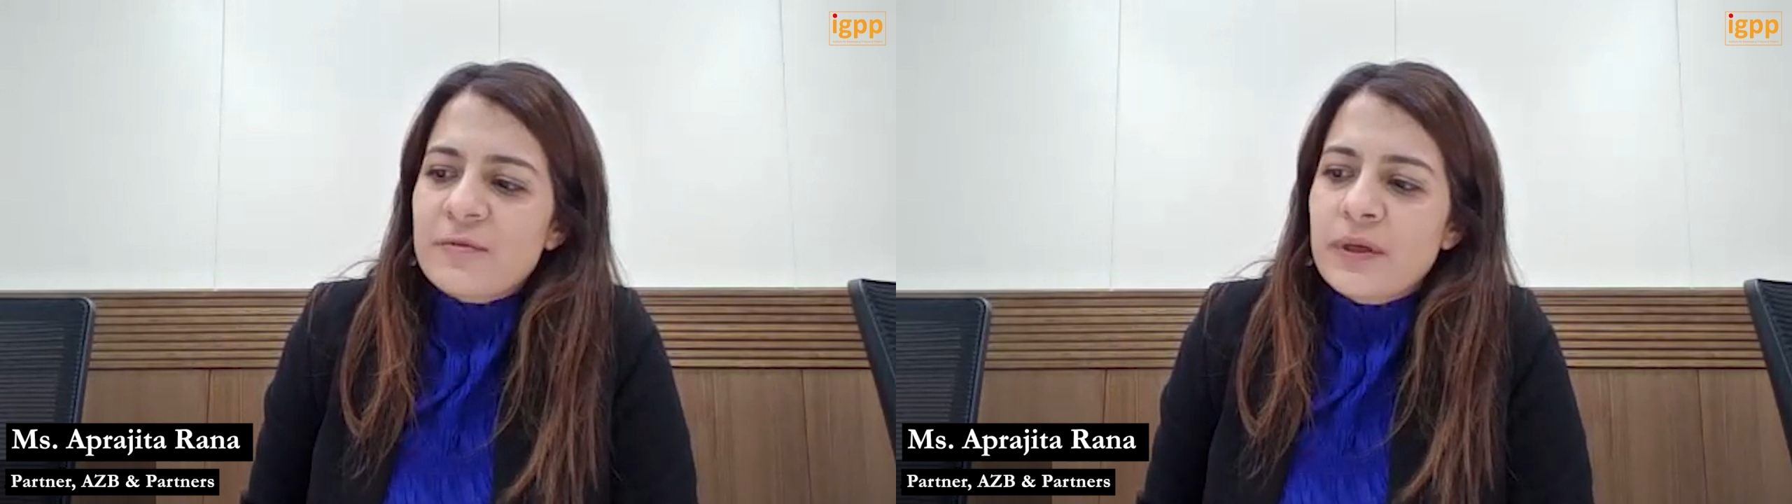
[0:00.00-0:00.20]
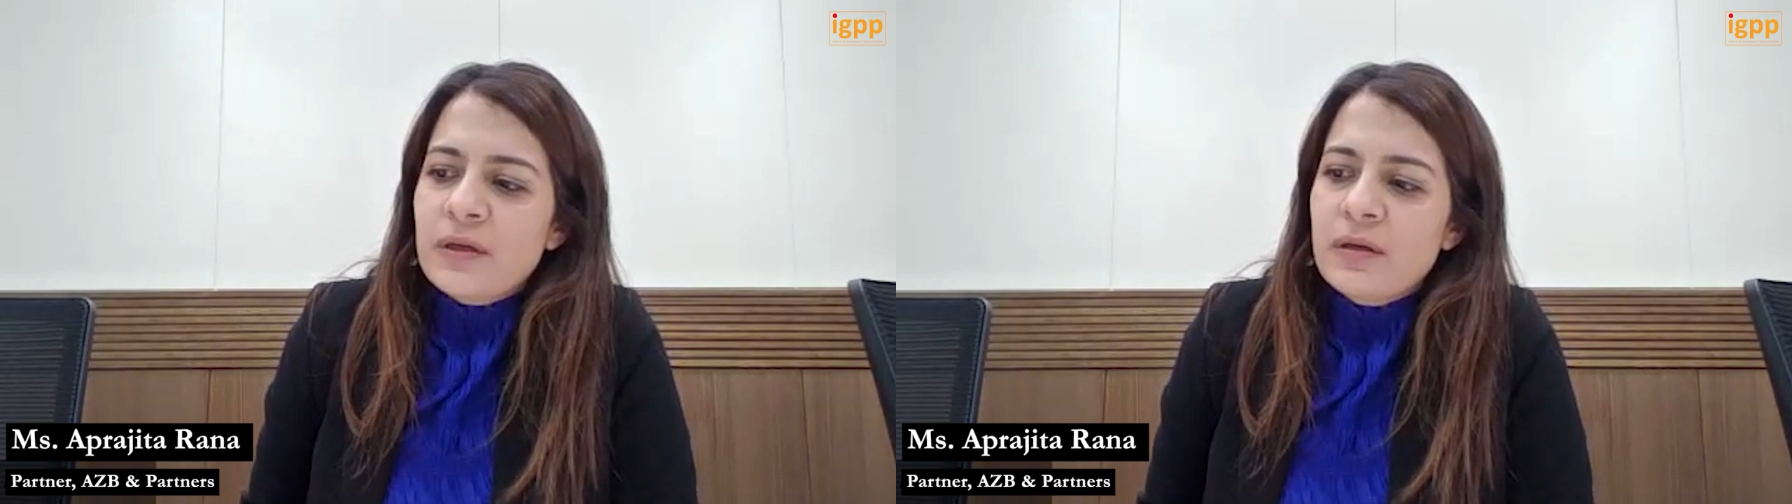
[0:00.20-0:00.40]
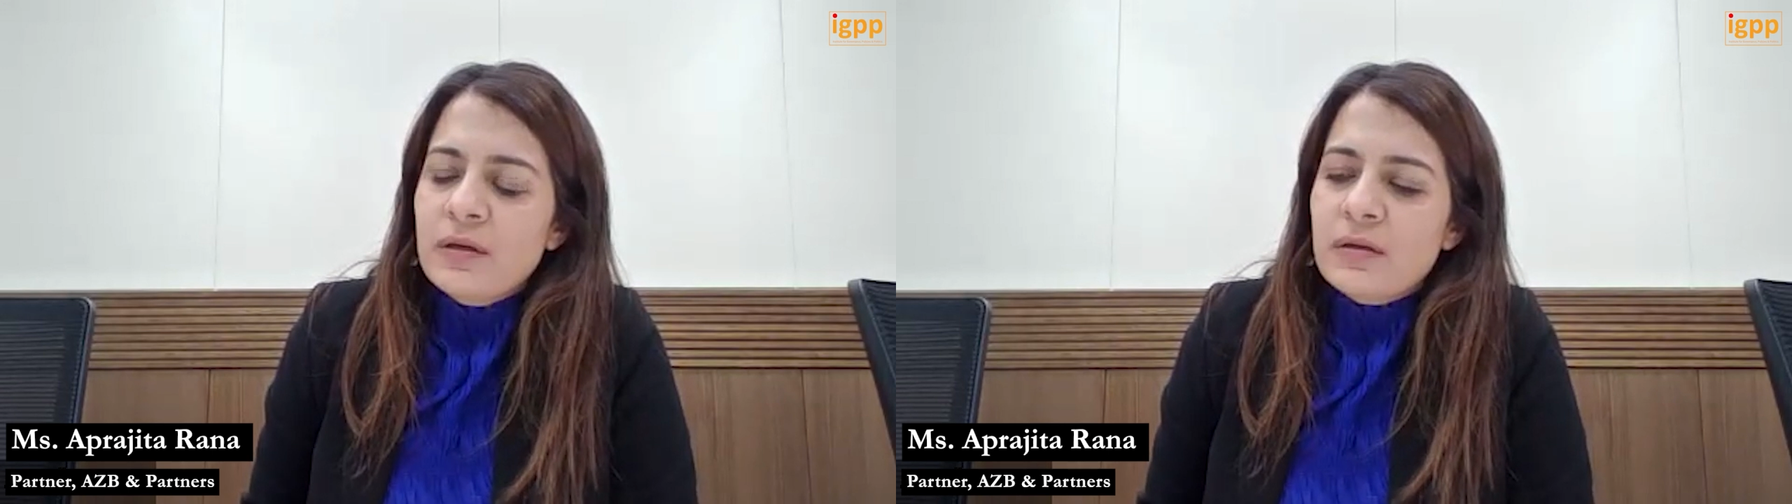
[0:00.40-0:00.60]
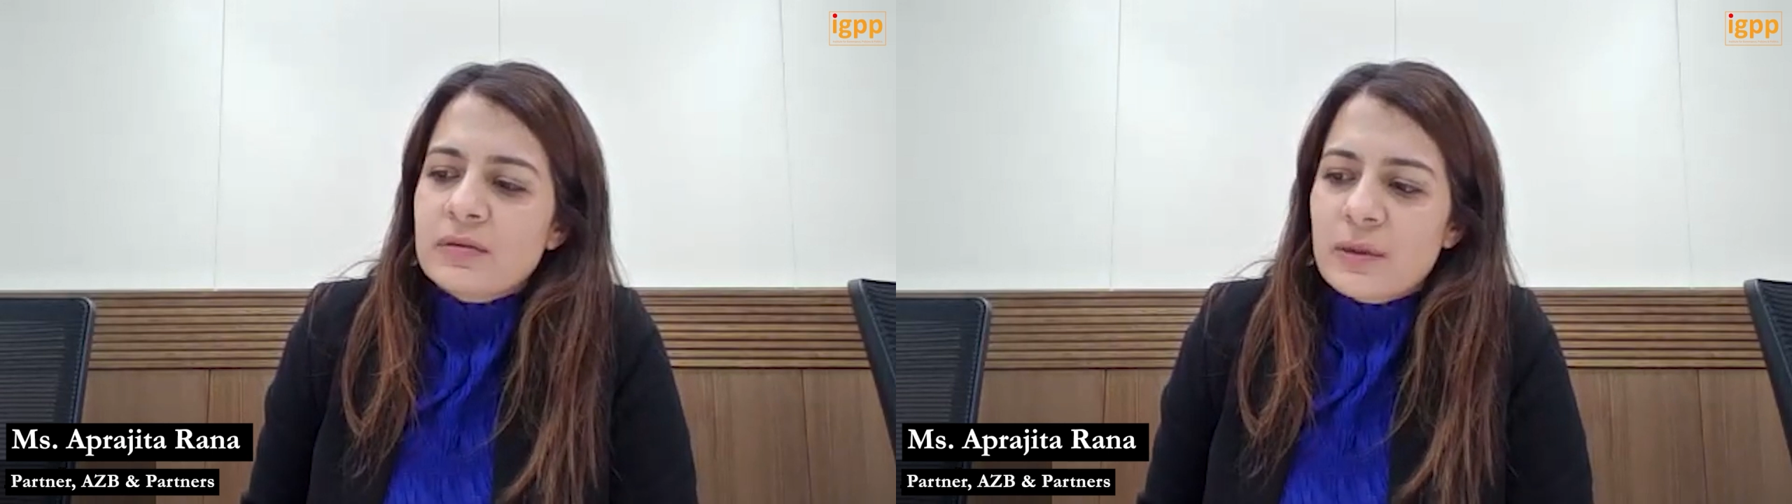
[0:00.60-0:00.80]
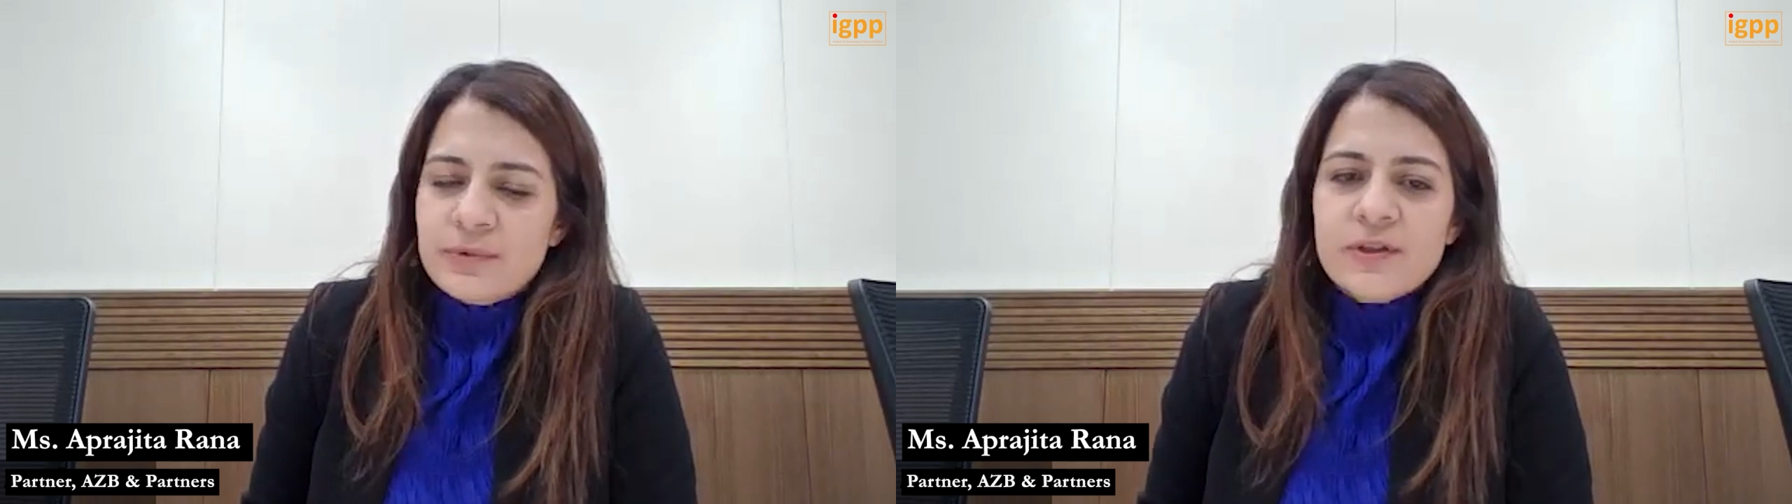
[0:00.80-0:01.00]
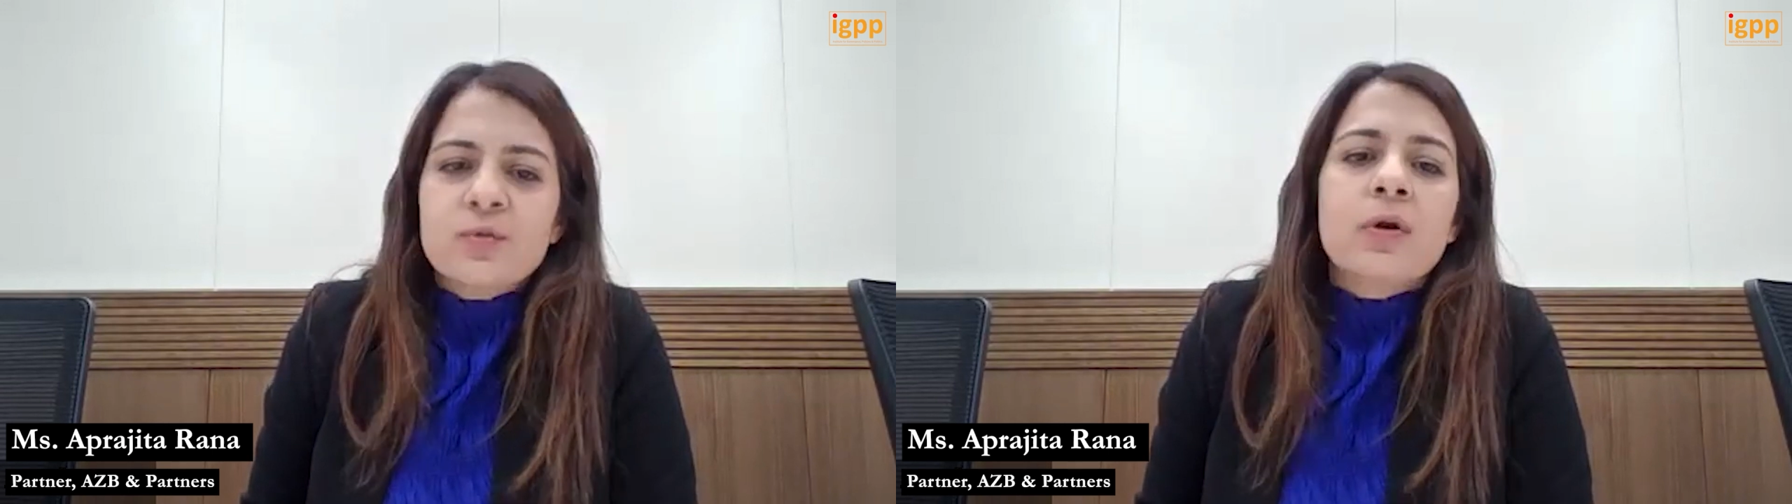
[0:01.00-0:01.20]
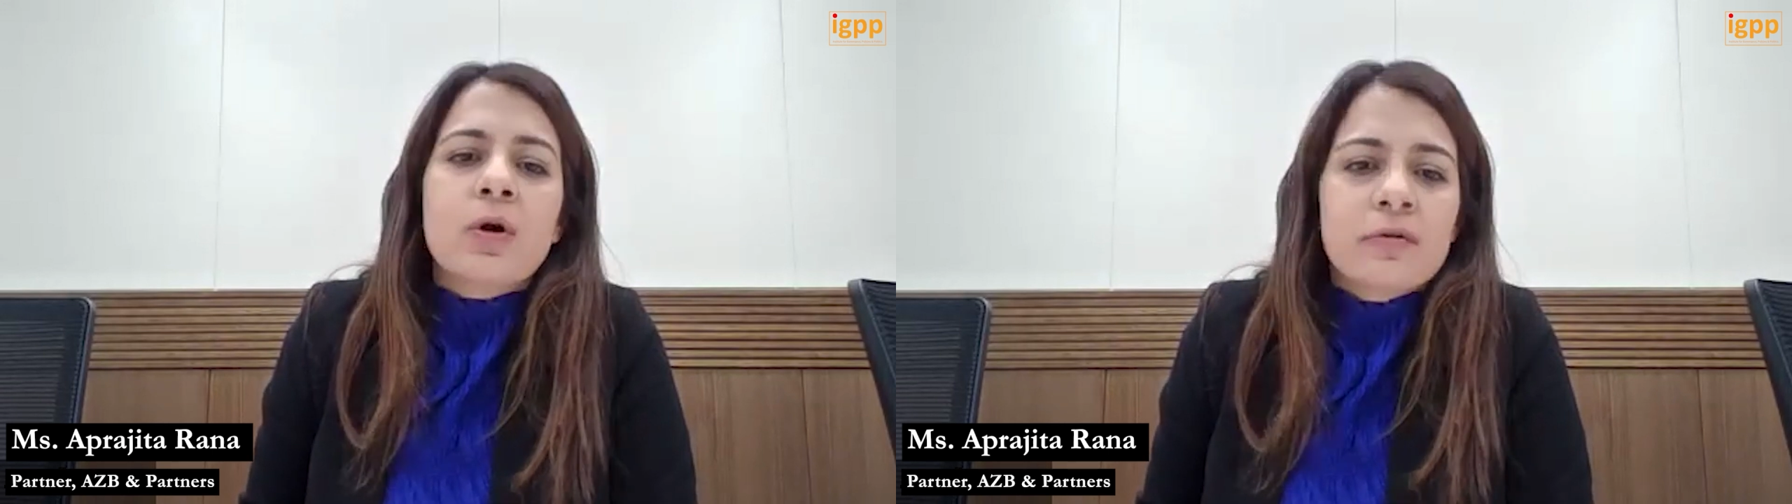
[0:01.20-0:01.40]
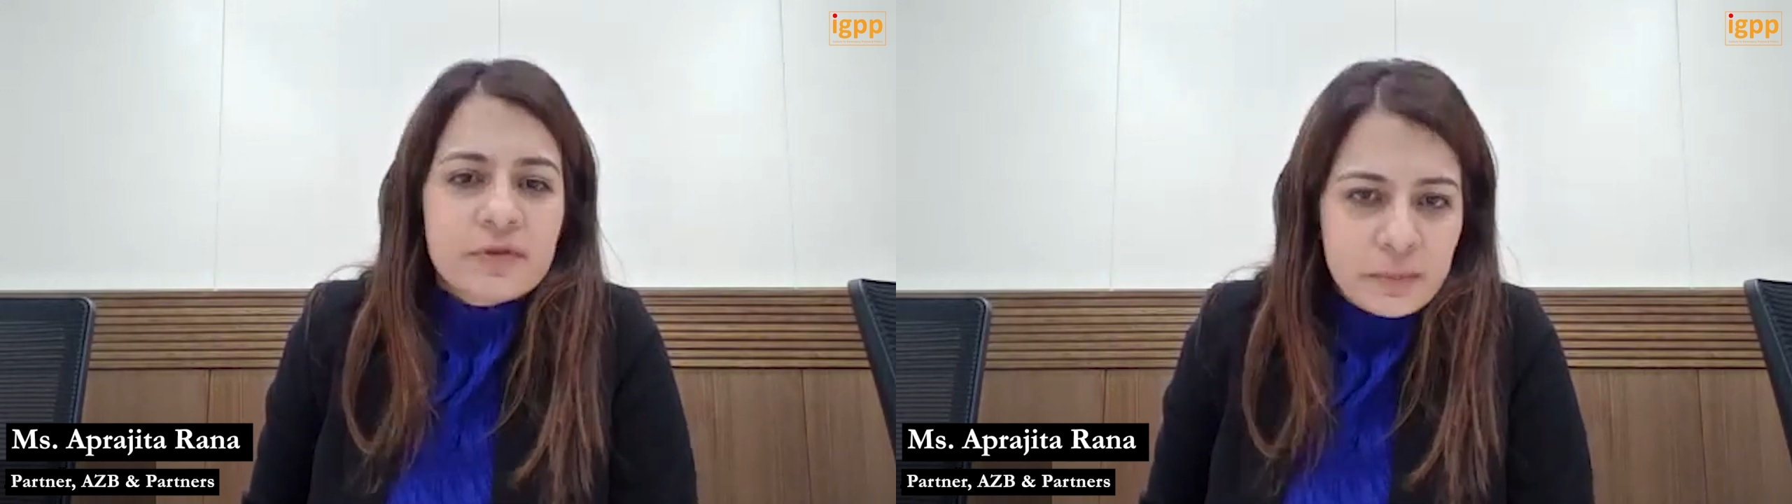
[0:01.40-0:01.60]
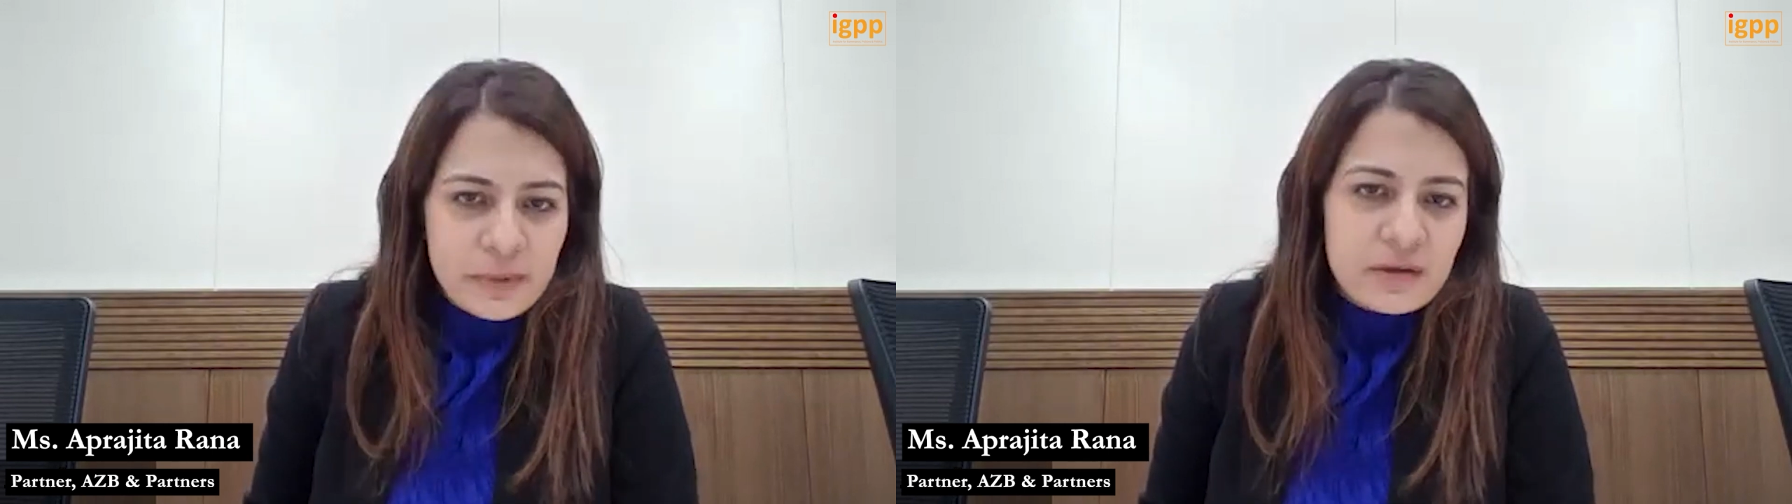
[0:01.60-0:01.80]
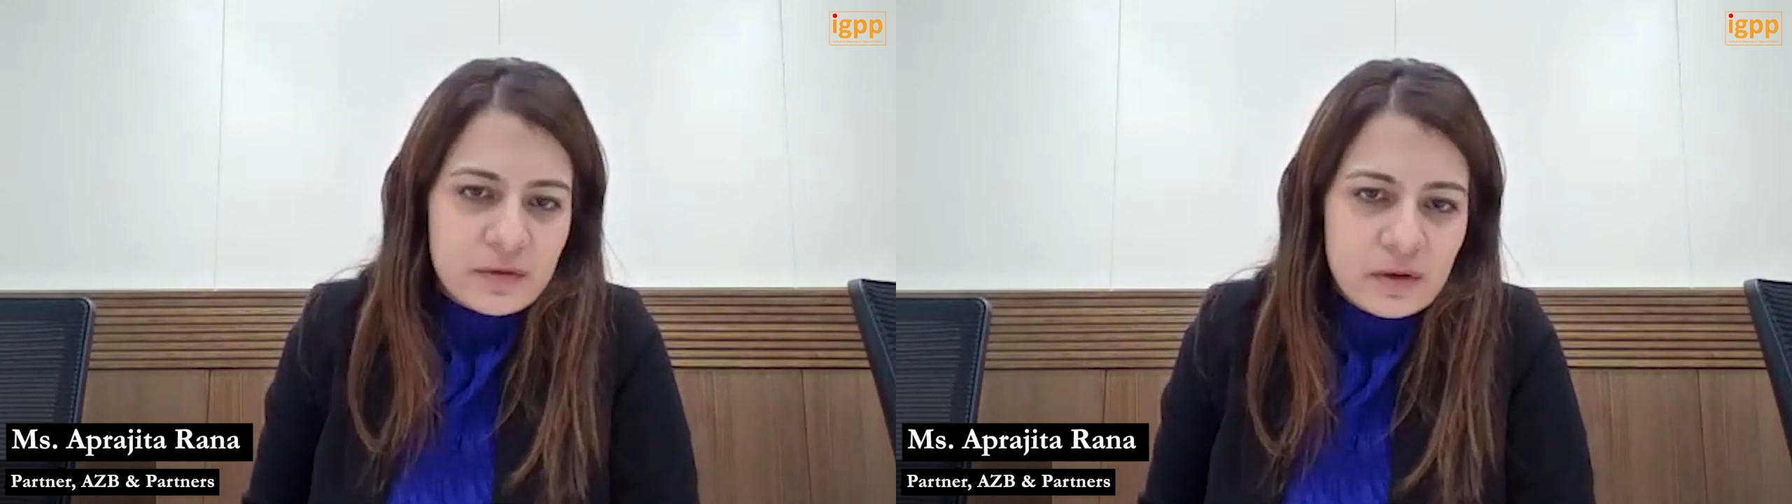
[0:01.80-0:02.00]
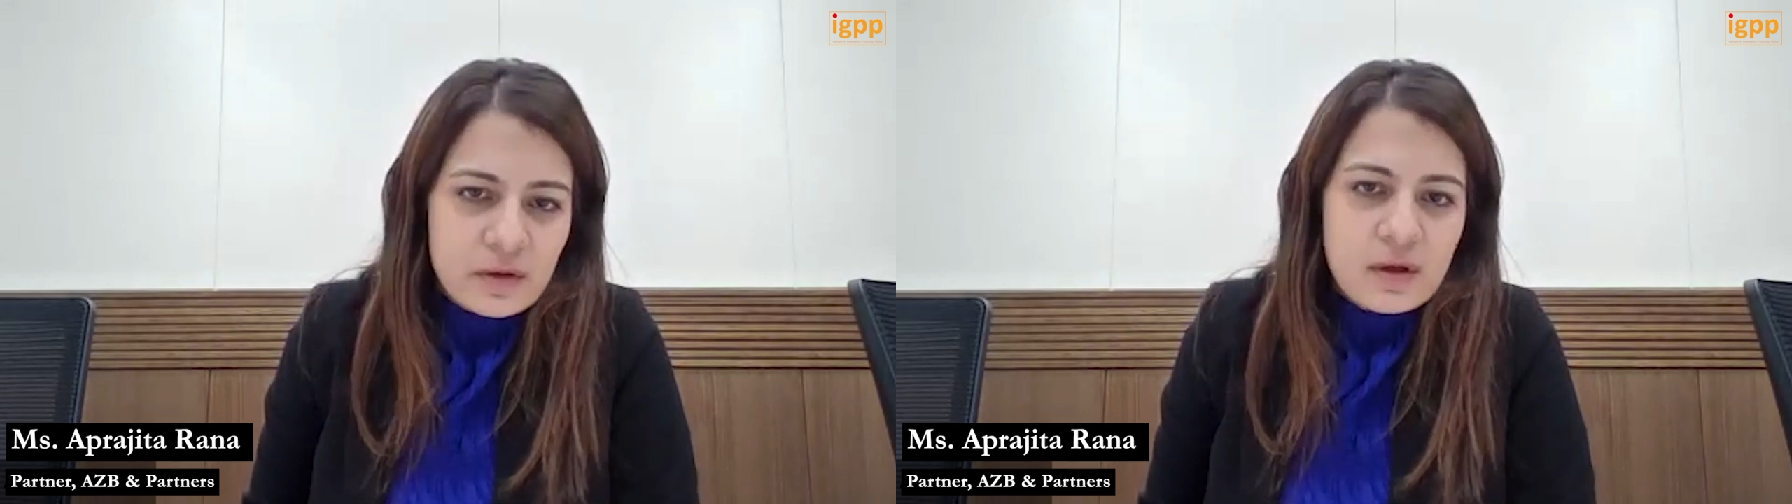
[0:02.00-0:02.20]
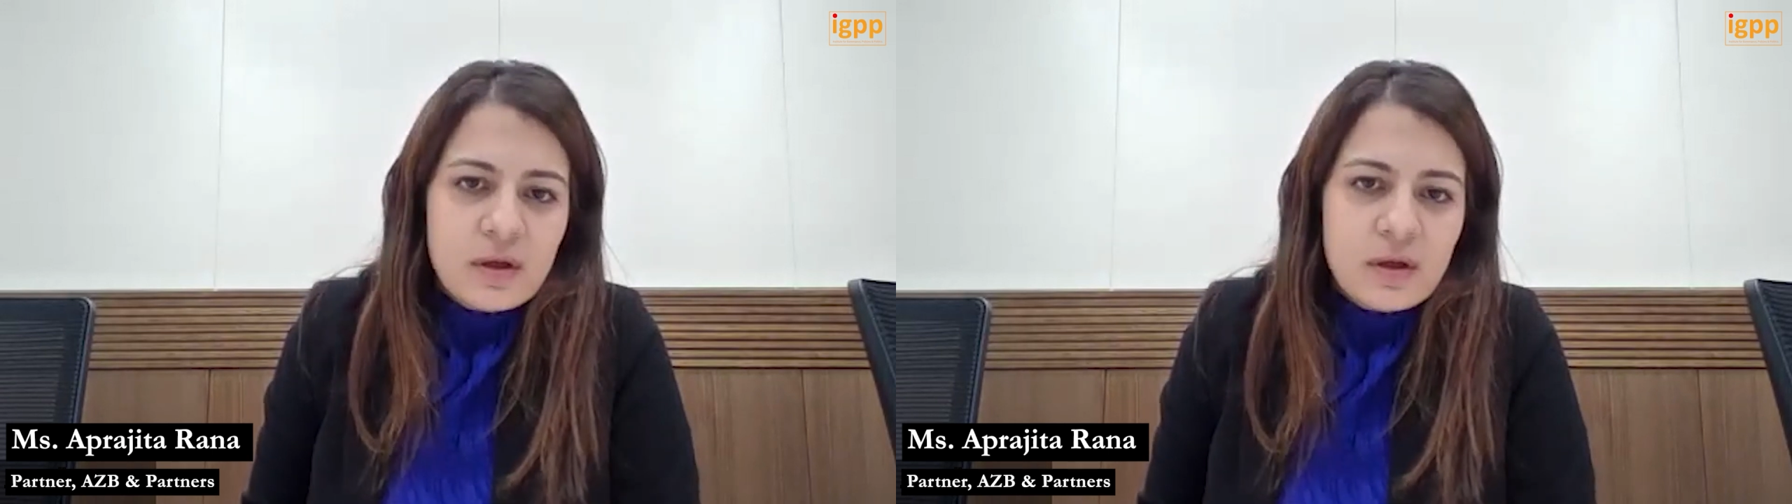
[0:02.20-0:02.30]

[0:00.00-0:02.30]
been subject to a lot of debate.